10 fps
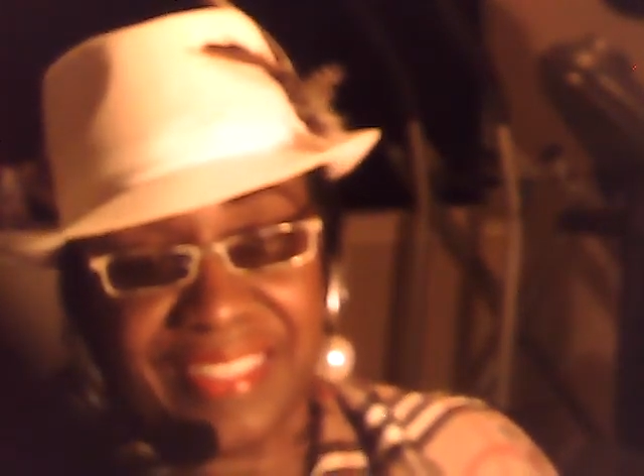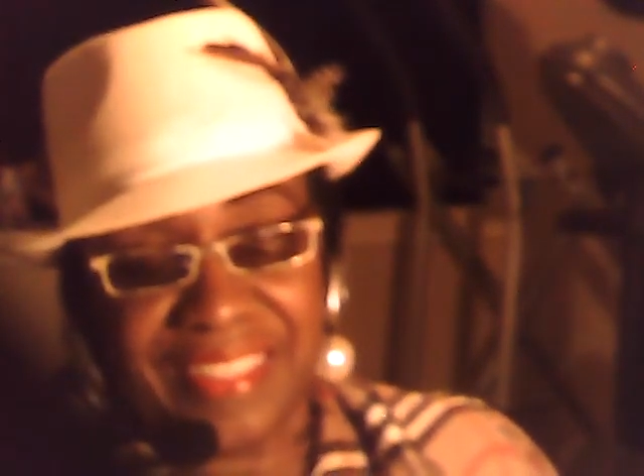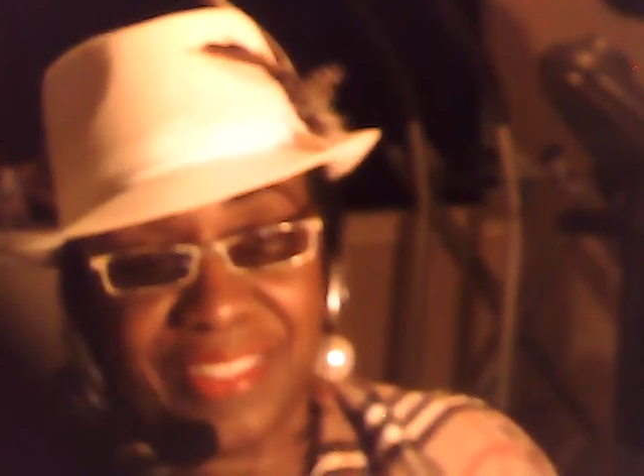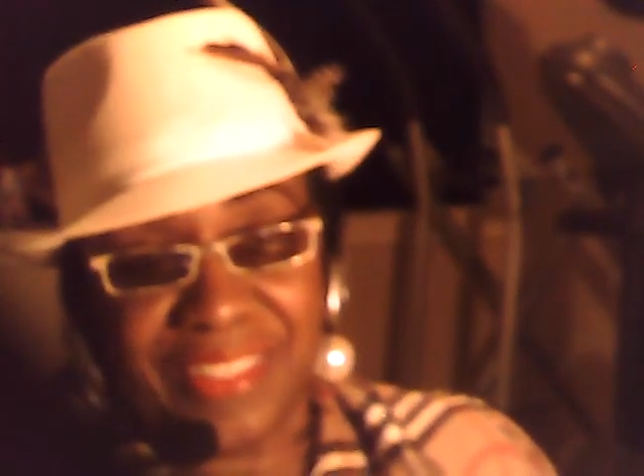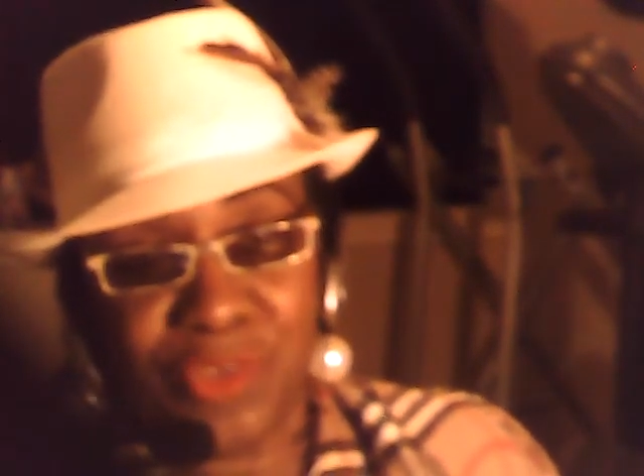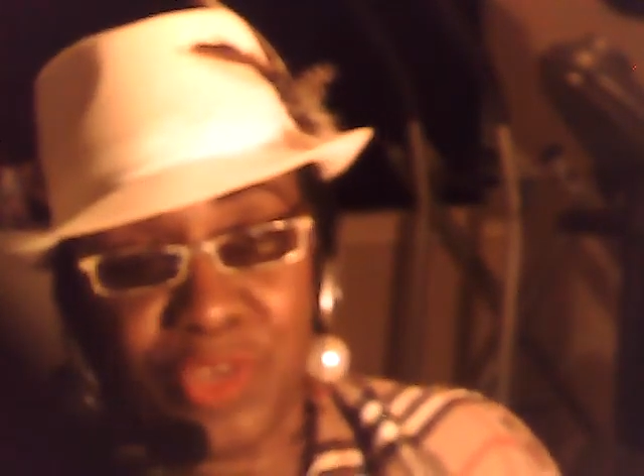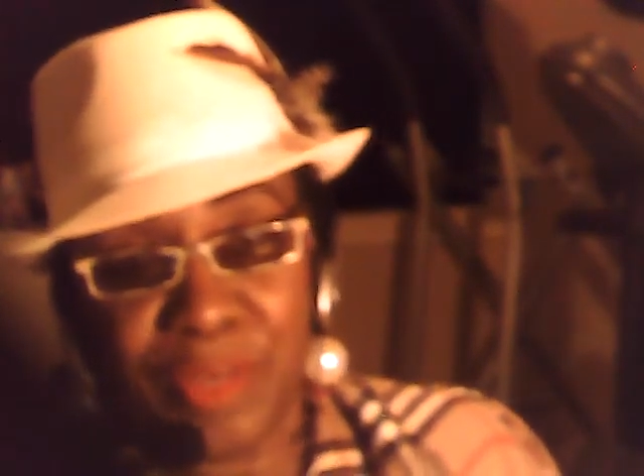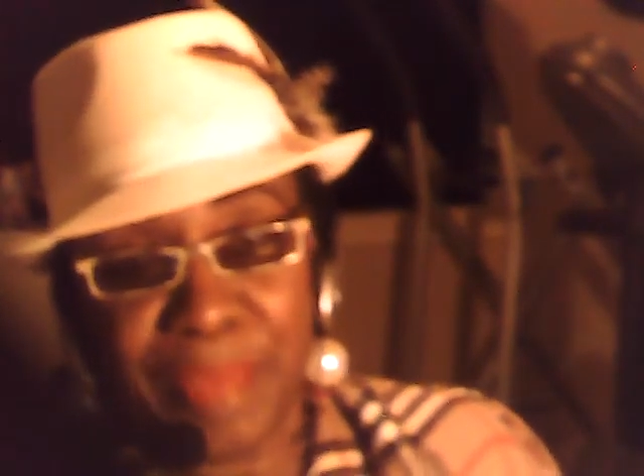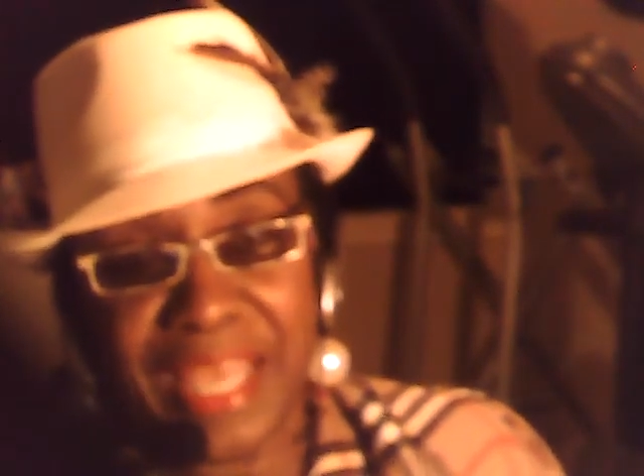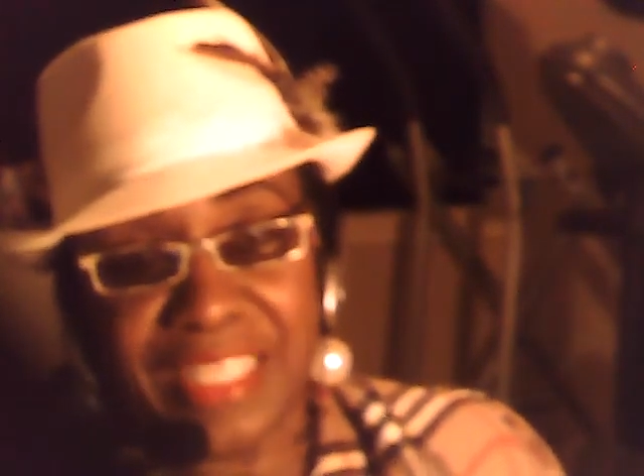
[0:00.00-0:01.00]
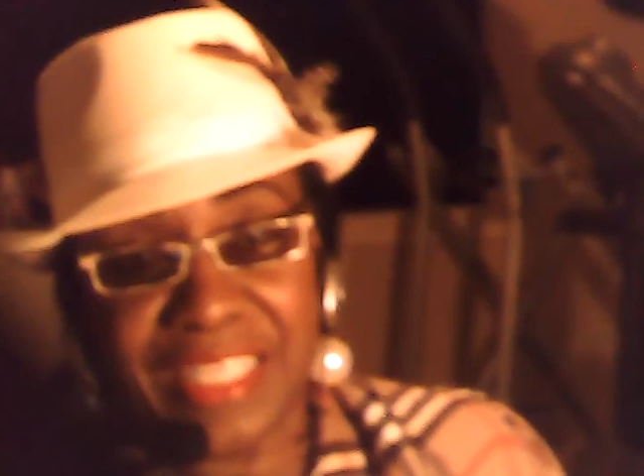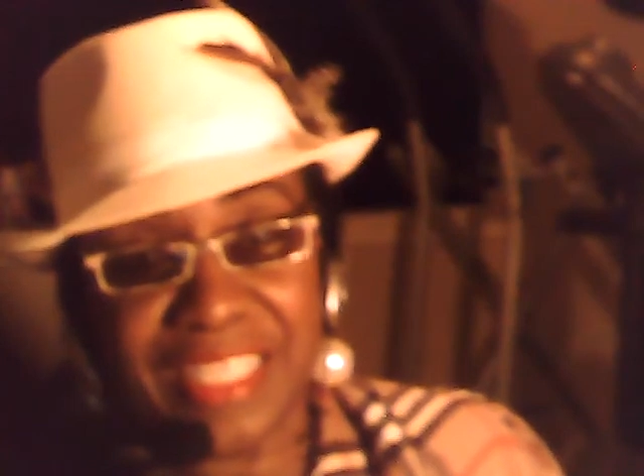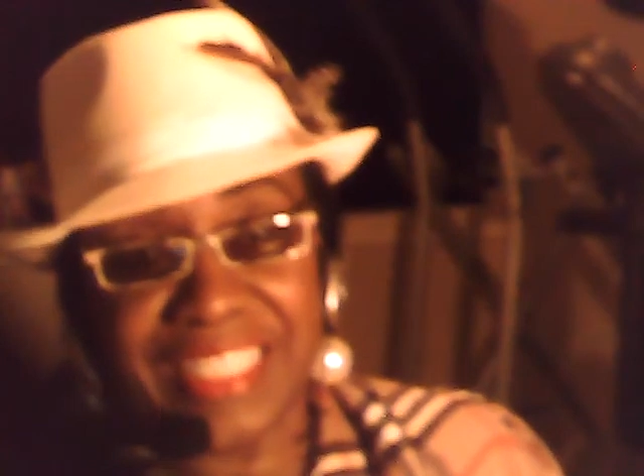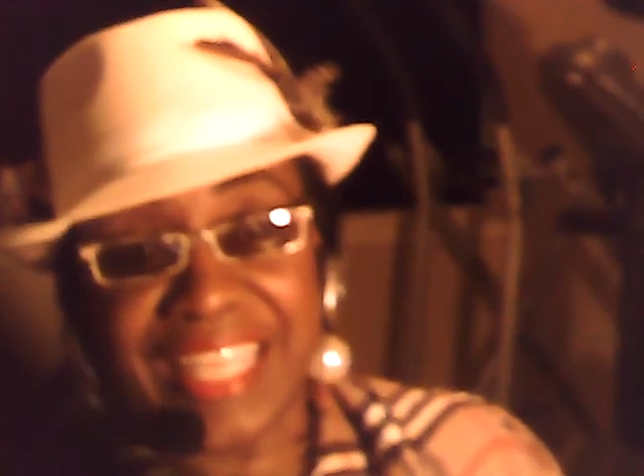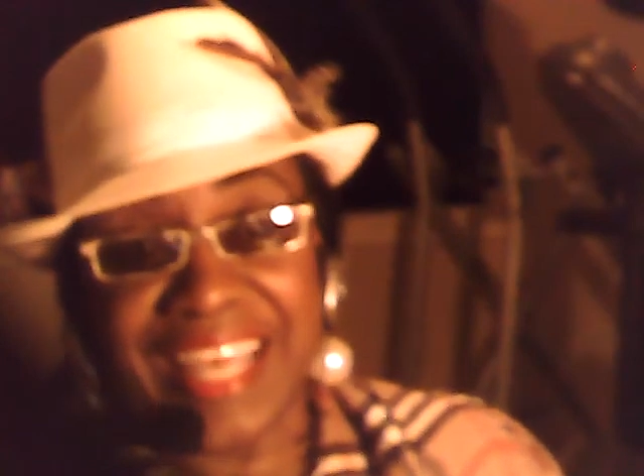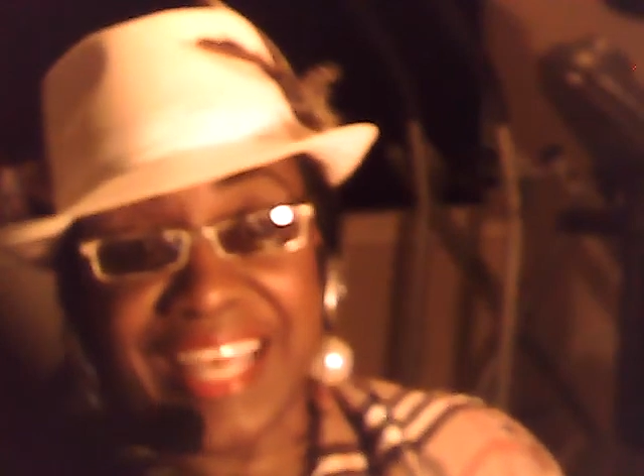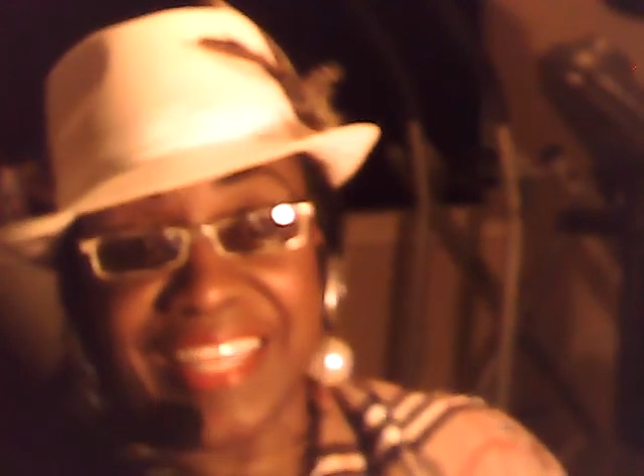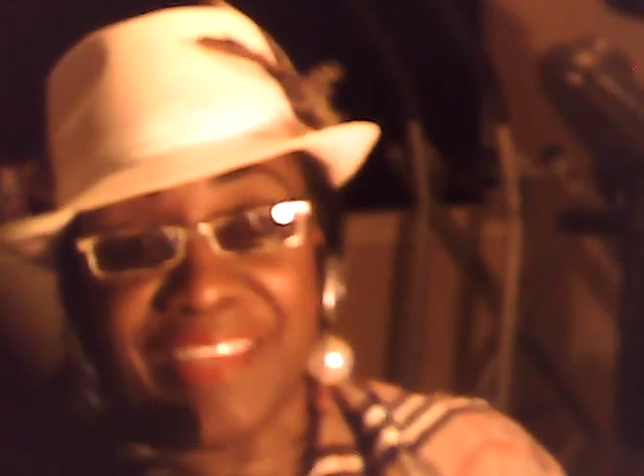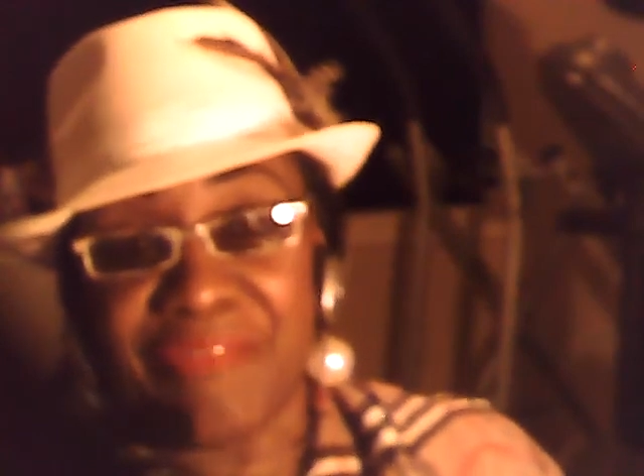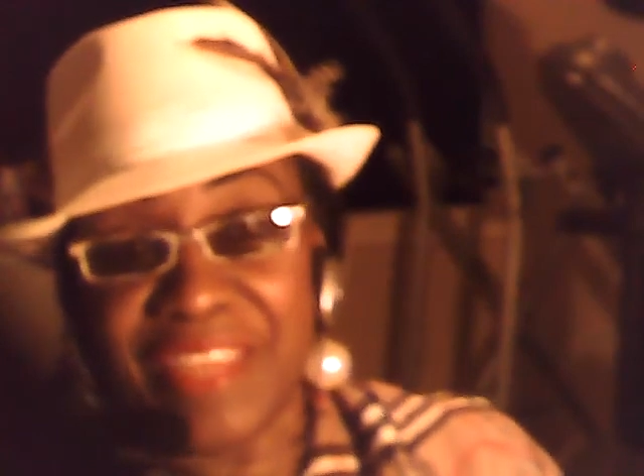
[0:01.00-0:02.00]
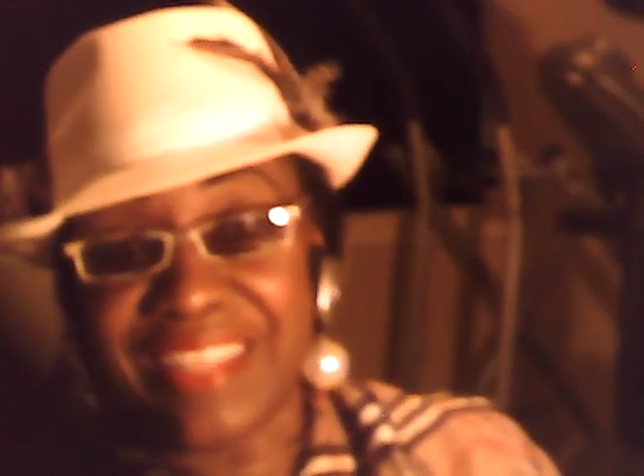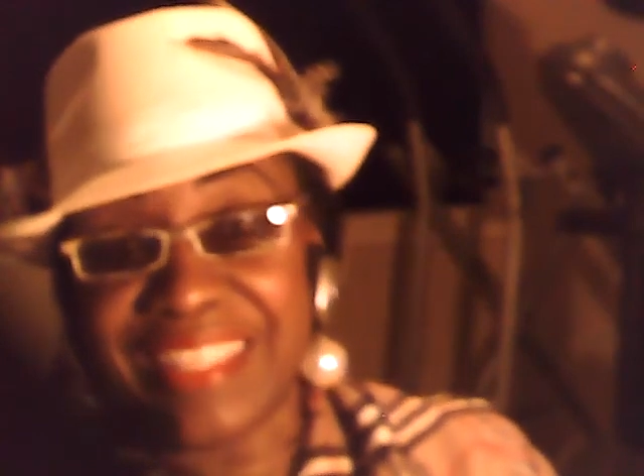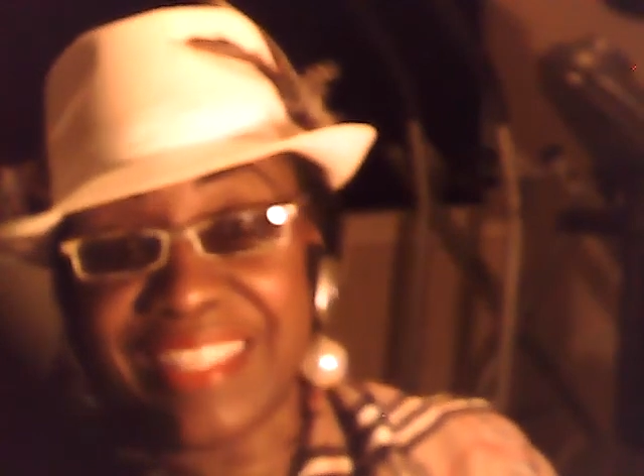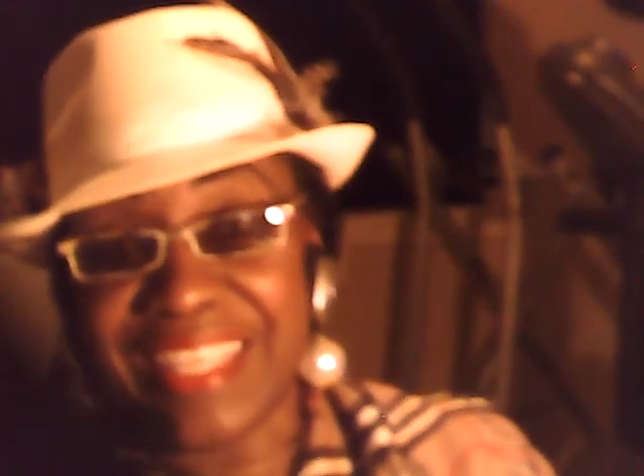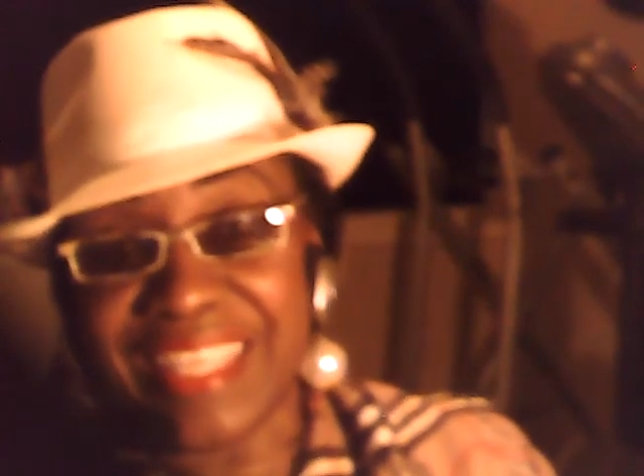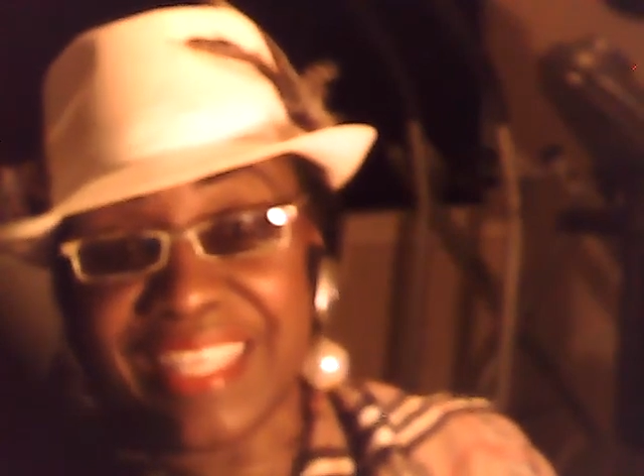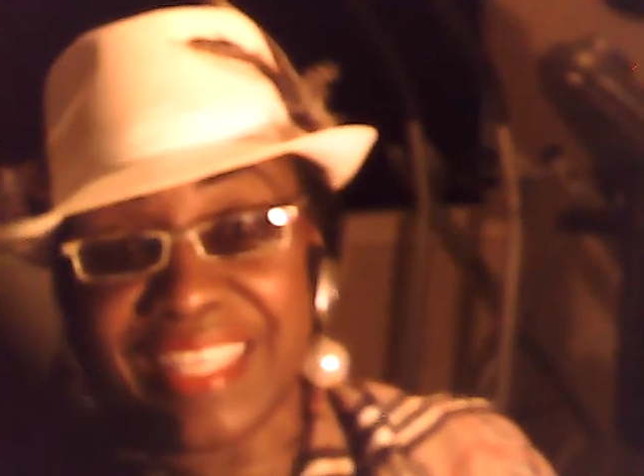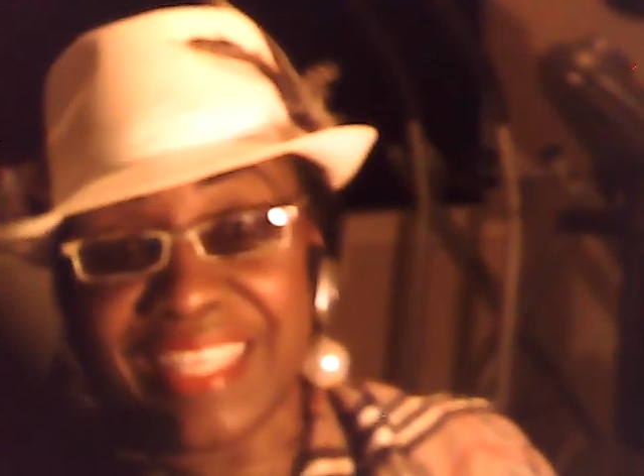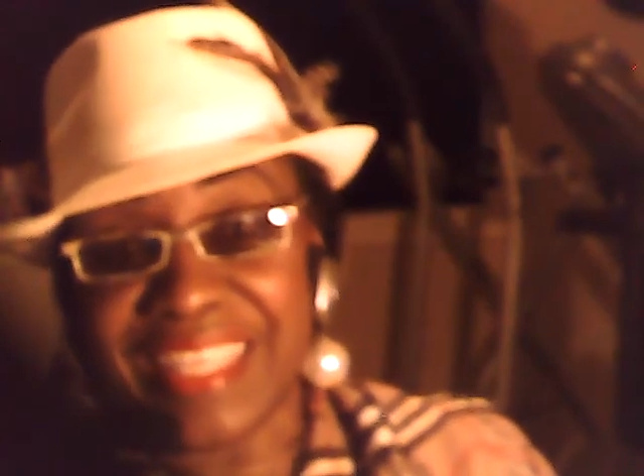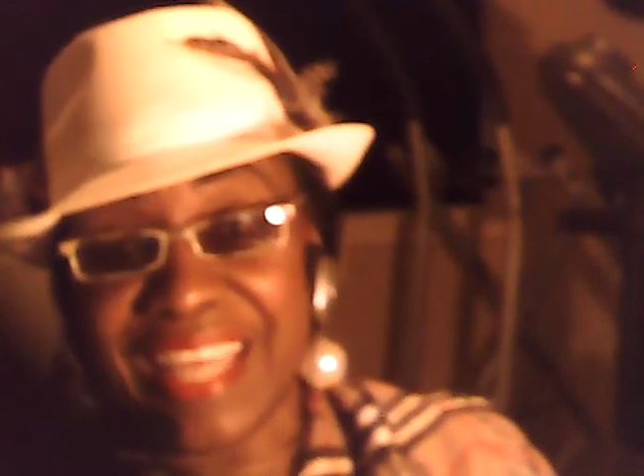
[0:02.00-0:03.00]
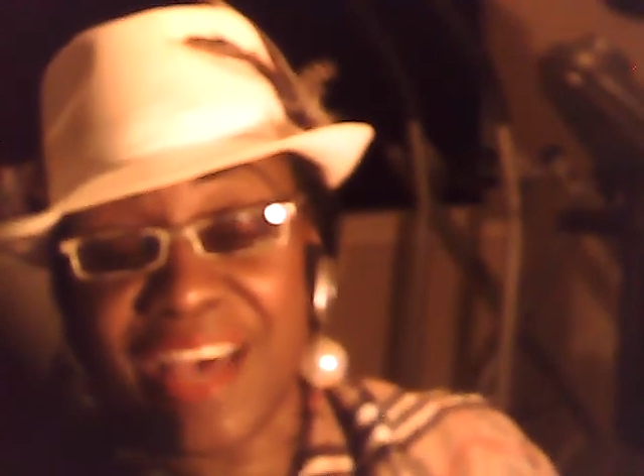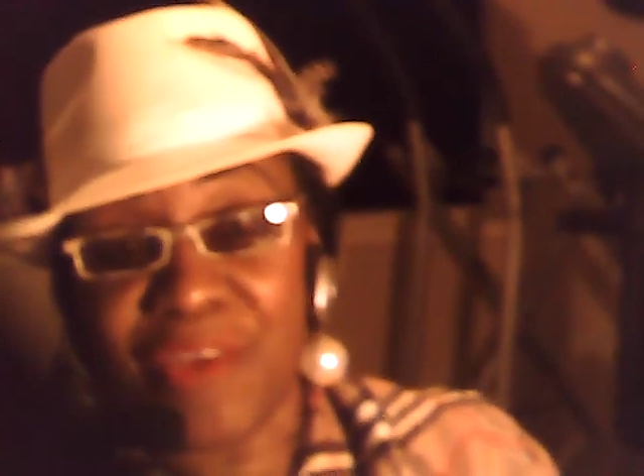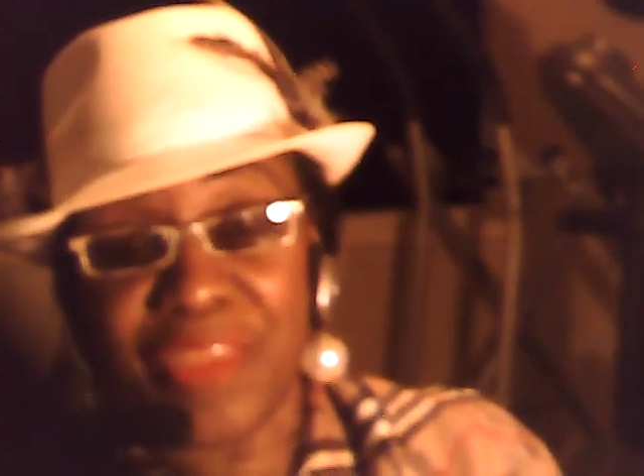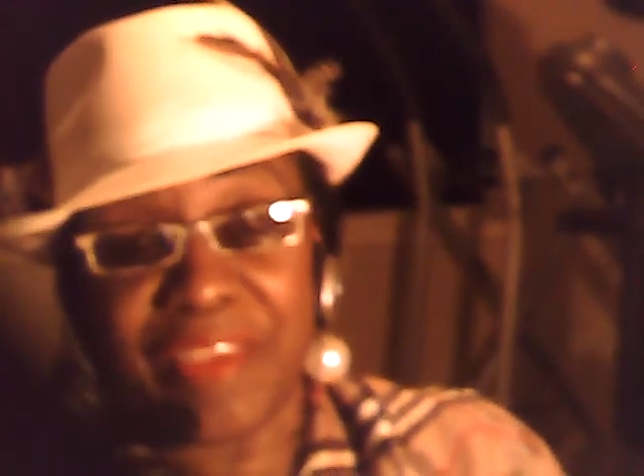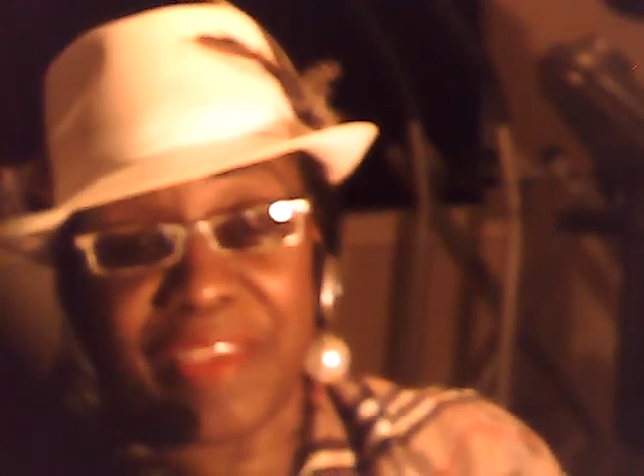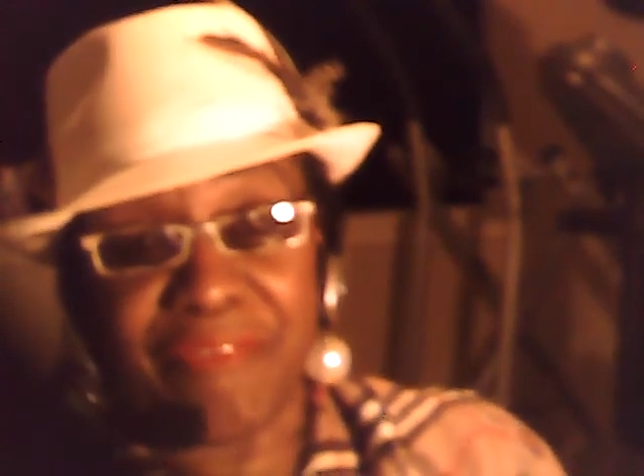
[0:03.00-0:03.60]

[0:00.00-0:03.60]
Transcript: So you can imagine inside, if they did it, how they can